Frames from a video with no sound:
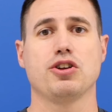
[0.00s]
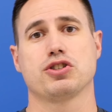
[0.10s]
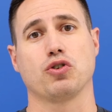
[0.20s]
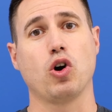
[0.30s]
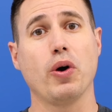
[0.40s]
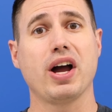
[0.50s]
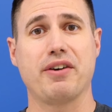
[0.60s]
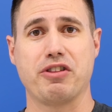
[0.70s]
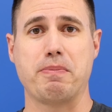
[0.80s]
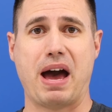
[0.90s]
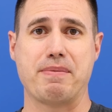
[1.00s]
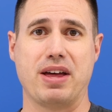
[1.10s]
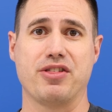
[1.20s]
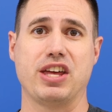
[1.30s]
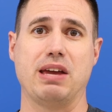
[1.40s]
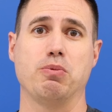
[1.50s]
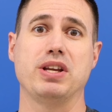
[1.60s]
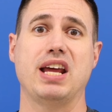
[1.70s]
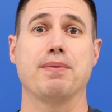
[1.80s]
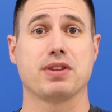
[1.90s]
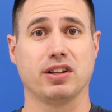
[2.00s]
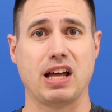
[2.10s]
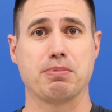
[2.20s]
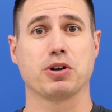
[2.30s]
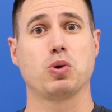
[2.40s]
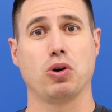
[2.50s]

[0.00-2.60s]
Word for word: So going off the Batman theme, we named the leopard